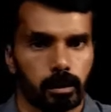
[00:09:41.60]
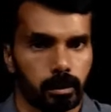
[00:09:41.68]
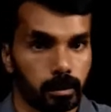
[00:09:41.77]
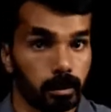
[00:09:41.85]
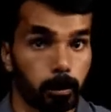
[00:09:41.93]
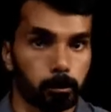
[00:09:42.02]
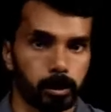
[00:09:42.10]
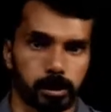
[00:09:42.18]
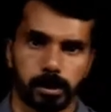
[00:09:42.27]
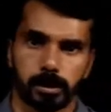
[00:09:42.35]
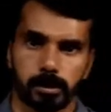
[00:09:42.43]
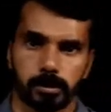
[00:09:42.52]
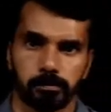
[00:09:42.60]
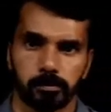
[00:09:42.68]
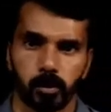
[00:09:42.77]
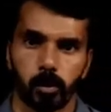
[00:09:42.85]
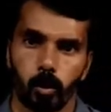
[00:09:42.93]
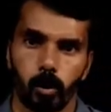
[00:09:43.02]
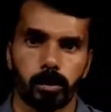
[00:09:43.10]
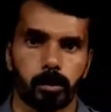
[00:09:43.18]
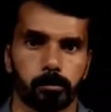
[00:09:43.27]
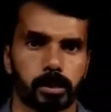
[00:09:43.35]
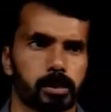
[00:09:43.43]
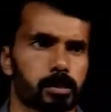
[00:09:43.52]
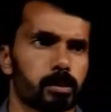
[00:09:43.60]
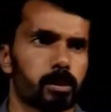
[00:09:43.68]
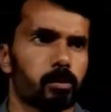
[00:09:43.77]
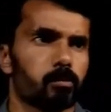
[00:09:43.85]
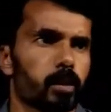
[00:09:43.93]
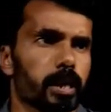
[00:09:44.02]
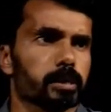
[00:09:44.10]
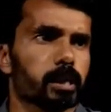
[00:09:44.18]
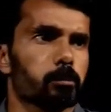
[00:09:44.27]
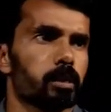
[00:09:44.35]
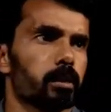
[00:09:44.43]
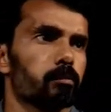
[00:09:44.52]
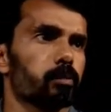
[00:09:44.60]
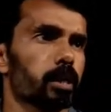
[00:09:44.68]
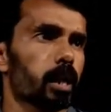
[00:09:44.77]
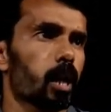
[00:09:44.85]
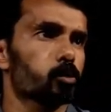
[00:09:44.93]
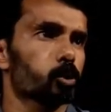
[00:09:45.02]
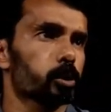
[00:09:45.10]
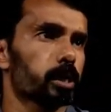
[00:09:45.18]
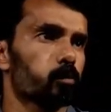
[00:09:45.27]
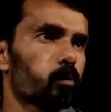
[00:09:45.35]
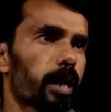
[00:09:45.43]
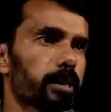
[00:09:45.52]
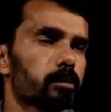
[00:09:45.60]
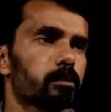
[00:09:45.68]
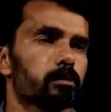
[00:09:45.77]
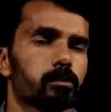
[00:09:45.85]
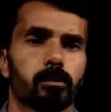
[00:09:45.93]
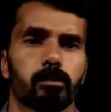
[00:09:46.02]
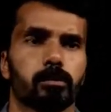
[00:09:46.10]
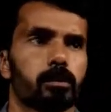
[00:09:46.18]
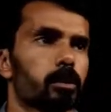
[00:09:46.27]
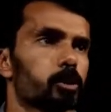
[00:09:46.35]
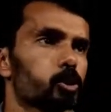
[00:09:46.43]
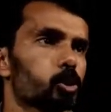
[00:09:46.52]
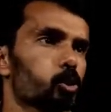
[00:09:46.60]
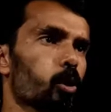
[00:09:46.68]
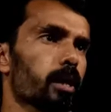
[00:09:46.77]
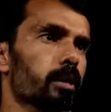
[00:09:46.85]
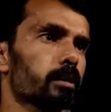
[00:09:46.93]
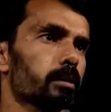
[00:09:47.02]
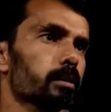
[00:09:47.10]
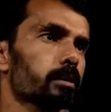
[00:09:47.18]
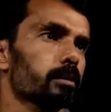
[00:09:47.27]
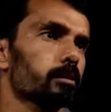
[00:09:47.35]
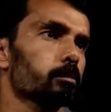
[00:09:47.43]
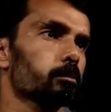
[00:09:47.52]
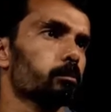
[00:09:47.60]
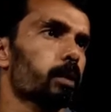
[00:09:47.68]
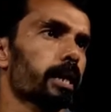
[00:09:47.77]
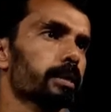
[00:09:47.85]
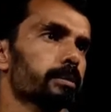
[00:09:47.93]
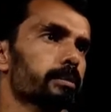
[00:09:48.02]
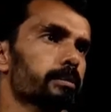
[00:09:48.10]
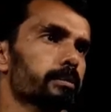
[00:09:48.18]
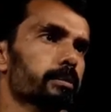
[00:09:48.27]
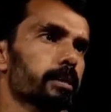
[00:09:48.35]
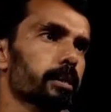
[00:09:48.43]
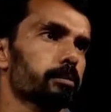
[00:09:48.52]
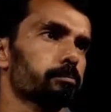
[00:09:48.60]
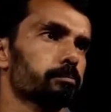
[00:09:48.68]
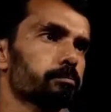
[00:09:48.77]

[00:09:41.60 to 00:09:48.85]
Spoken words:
numbers, whole numbers. For example, we have to divide 12 by 3.